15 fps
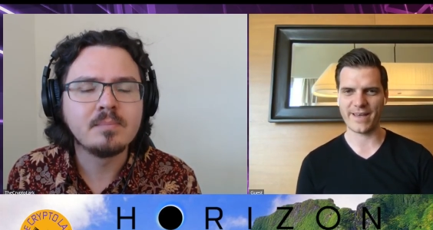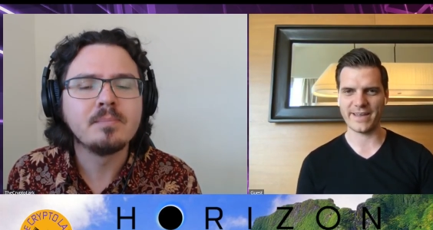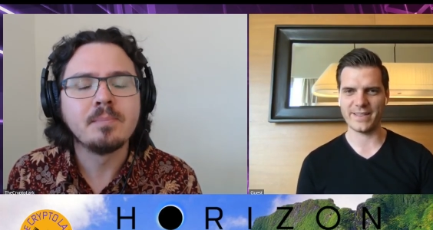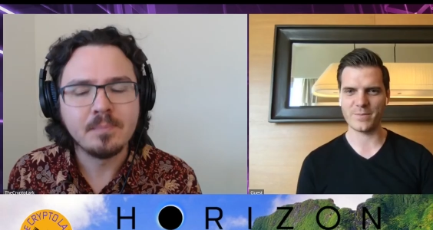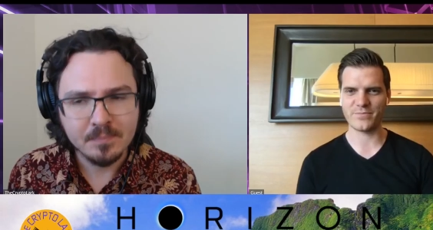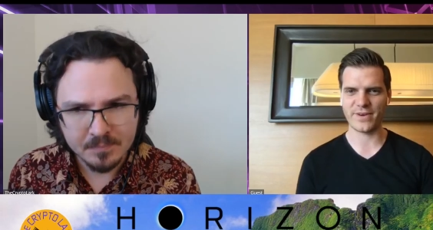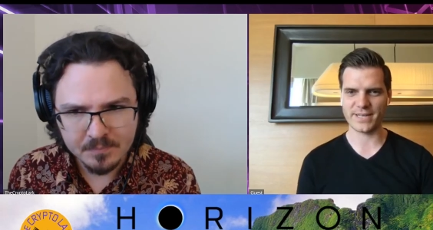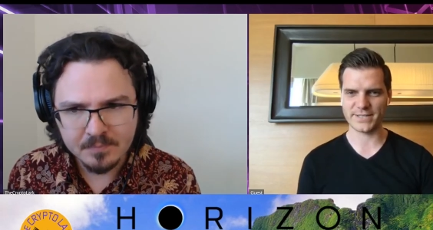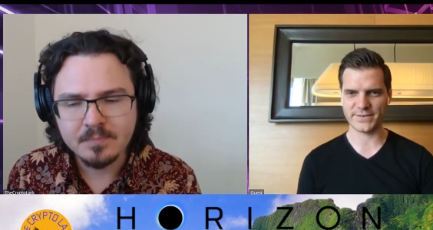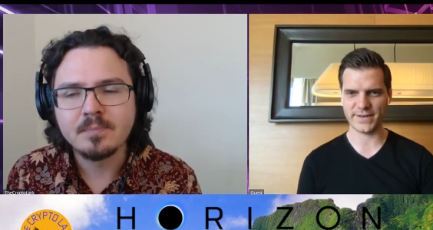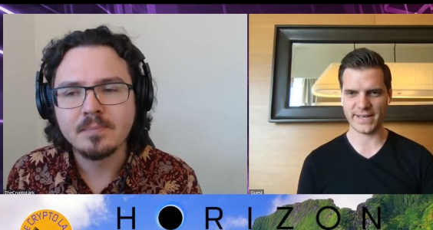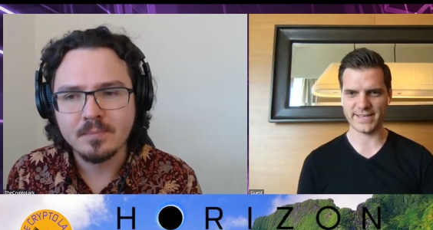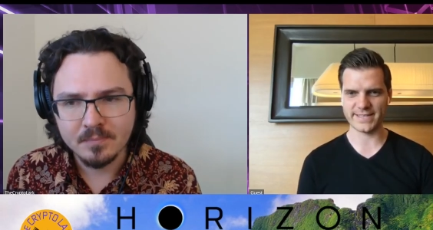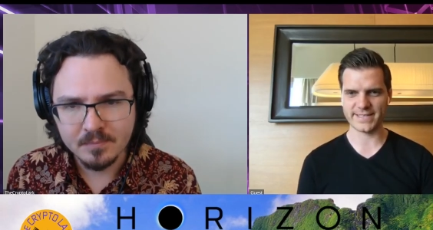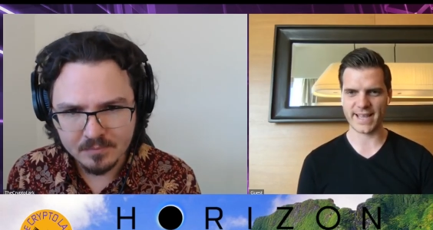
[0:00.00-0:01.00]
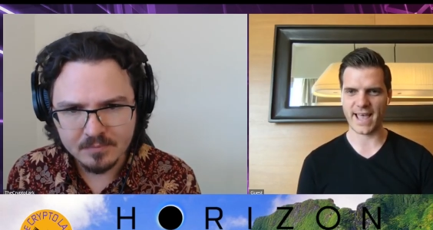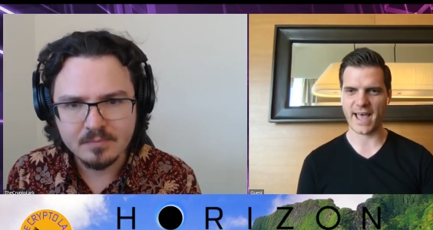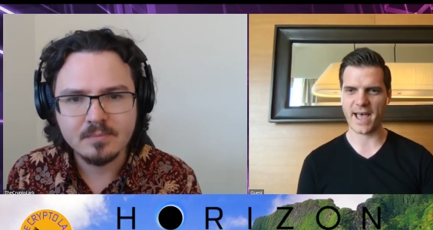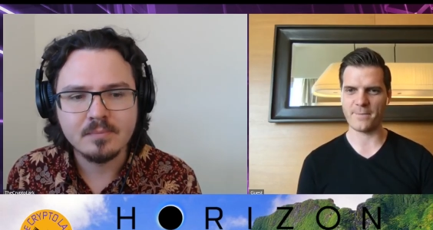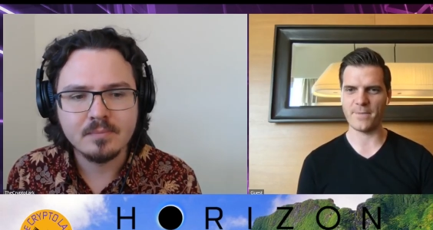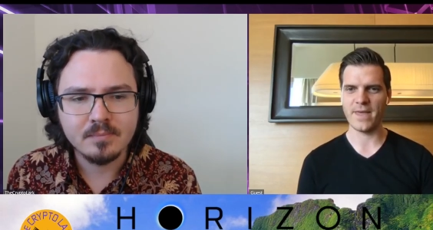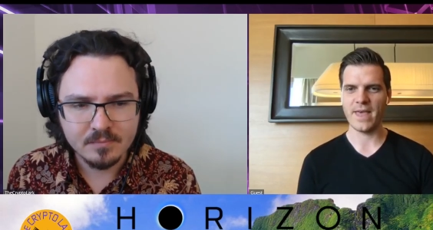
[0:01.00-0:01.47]
Speaker 1: in the press release.
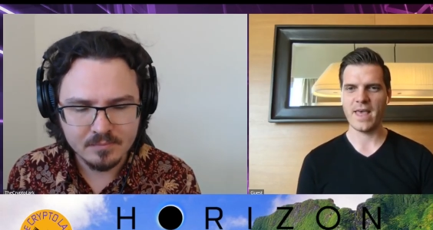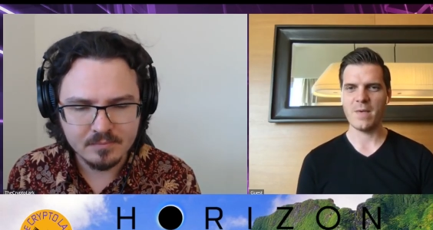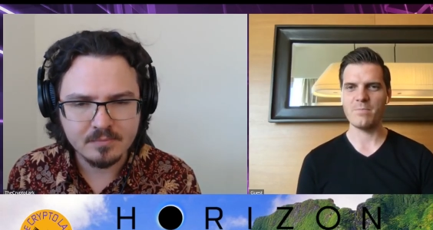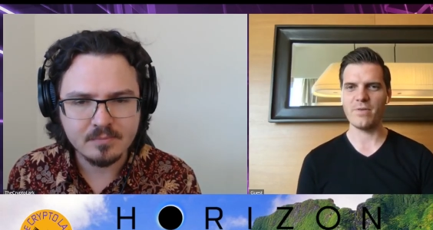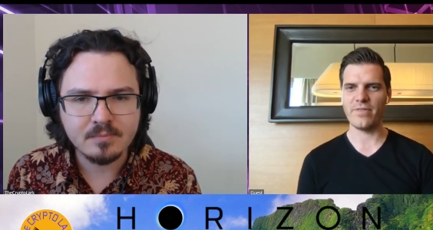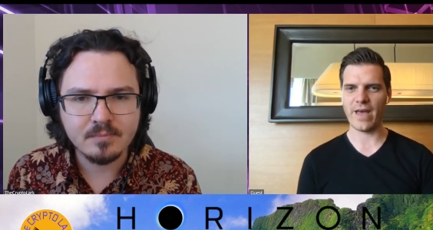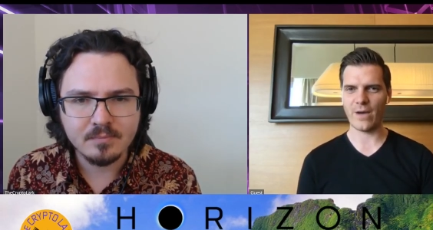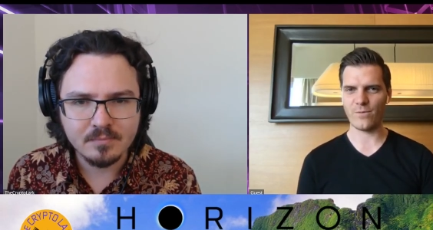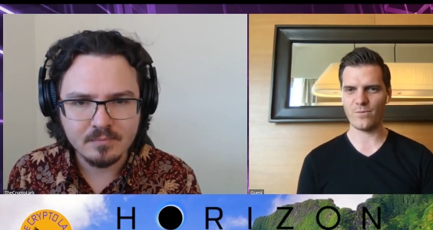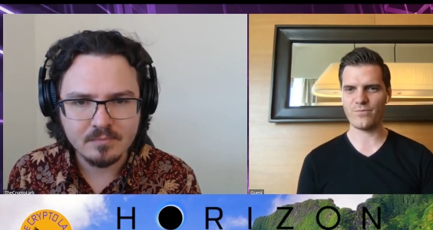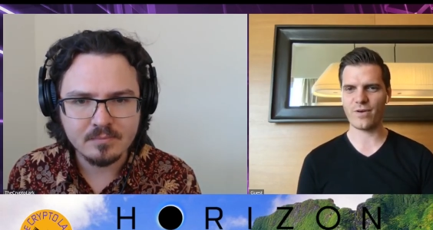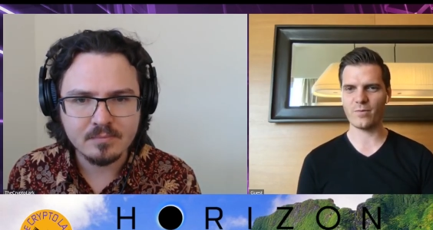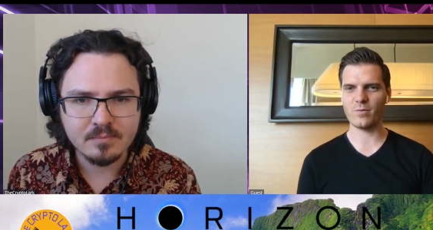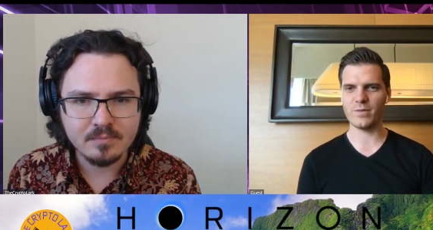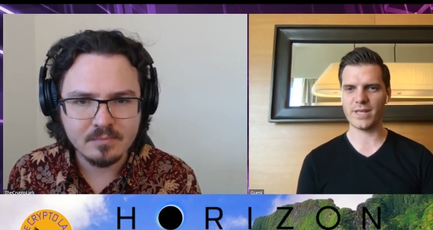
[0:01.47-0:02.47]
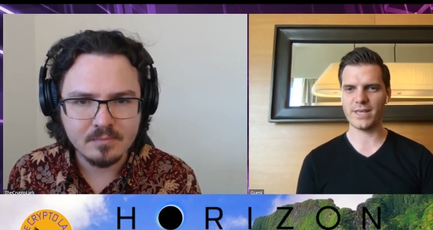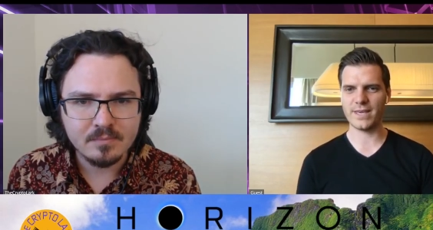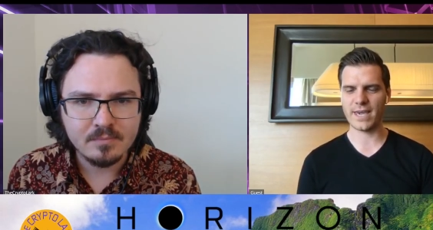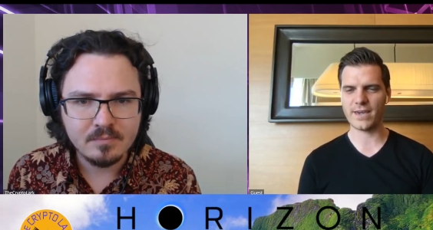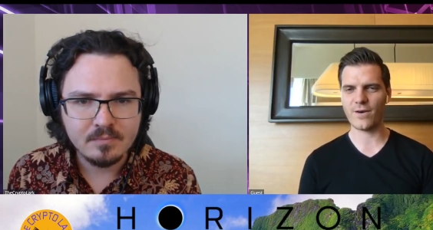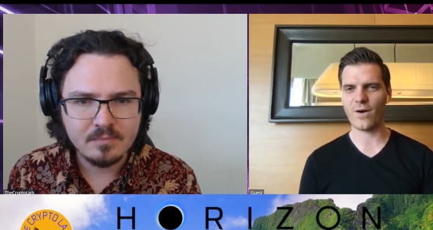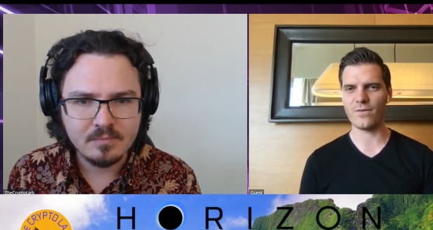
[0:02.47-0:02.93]
Um, but that will probably
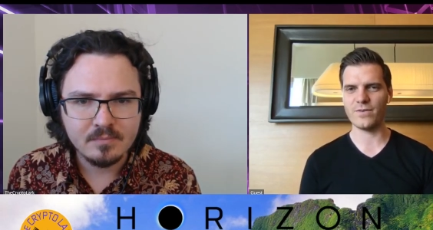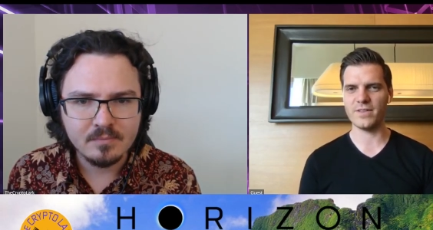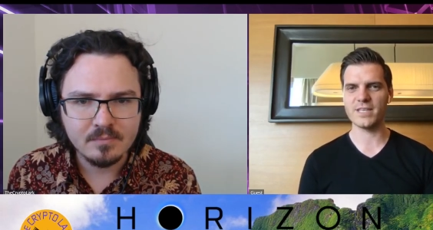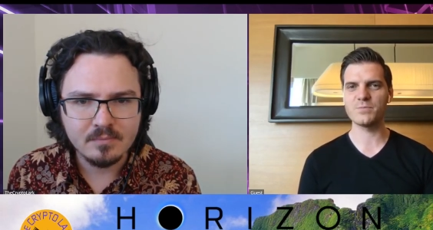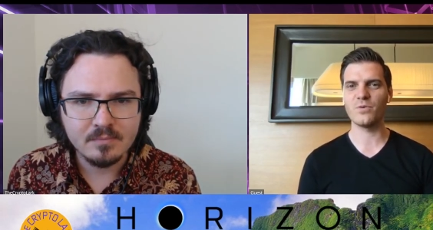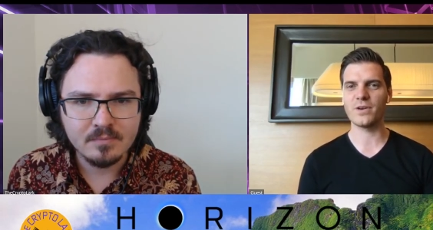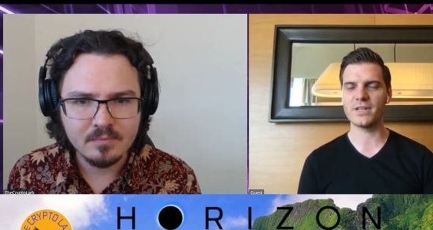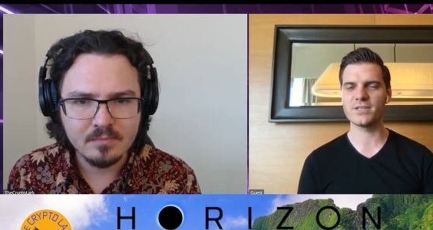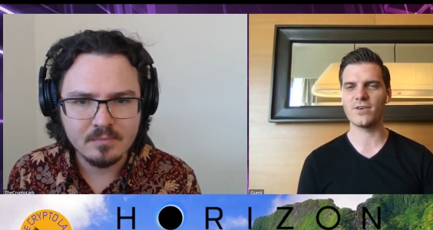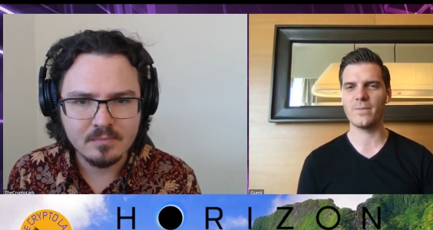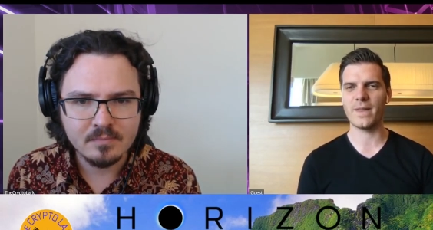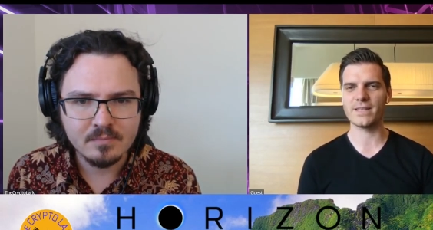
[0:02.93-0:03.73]
kick off at this point in time.